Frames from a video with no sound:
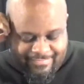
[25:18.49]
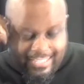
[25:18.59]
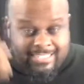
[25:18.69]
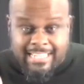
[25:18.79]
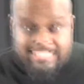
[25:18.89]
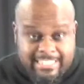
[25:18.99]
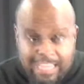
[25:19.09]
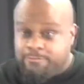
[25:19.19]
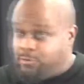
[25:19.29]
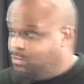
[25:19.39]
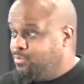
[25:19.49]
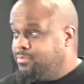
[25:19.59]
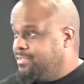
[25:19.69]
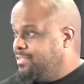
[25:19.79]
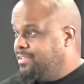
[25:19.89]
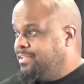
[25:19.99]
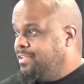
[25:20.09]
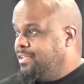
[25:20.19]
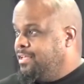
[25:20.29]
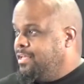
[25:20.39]
It's, it's sinful.
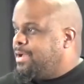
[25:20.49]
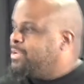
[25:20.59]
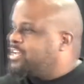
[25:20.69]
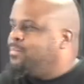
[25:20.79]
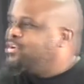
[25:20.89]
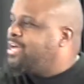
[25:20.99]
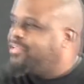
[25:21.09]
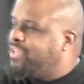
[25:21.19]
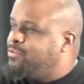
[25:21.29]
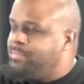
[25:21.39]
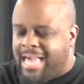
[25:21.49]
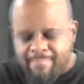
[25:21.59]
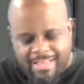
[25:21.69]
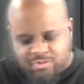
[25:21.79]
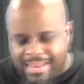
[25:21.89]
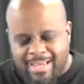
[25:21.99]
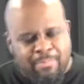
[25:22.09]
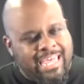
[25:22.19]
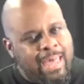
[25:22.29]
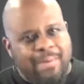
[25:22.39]
I mean, come on, y'all, think with me. I'm not trying to
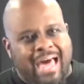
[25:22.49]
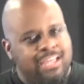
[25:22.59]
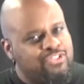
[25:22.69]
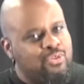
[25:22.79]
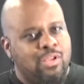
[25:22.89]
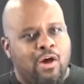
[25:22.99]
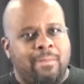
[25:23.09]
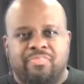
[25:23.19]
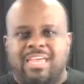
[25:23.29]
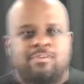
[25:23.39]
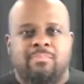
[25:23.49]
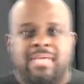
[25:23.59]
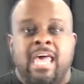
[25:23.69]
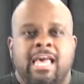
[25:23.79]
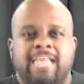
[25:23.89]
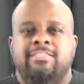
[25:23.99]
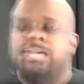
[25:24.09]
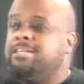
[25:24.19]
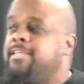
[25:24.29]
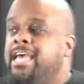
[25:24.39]
camp out here too long, but think with me. It,
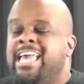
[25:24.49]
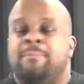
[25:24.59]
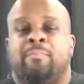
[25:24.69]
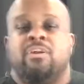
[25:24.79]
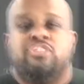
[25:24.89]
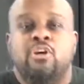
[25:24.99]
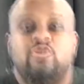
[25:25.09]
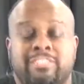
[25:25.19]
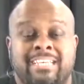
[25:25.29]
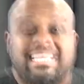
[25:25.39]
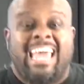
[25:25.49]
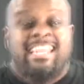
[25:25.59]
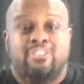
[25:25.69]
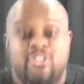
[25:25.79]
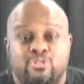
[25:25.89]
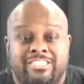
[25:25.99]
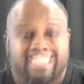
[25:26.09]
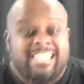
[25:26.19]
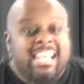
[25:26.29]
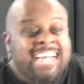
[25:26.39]
it, it produces and
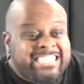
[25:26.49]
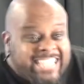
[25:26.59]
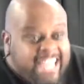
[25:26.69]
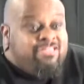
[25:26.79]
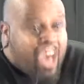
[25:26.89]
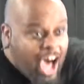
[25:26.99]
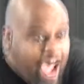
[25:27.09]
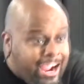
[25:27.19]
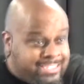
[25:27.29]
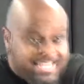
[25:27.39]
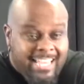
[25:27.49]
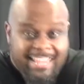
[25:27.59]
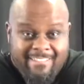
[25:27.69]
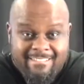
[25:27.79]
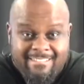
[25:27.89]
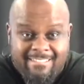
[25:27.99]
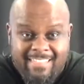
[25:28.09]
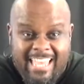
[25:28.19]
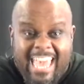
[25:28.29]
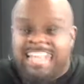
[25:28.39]
induces lust in the heart.
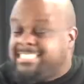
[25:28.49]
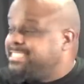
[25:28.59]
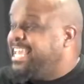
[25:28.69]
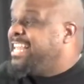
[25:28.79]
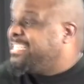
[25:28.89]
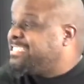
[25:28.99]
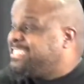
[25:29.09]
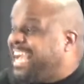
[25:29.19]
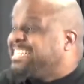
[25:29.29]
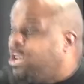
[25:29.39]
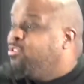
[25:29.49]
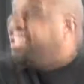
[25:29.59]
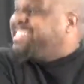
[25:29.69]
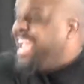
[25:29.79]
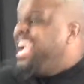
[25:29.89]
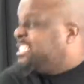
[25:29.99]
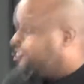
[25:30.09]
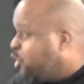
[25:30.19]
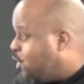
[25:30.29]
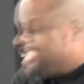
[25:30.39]
It is, it is sex on the dance floor.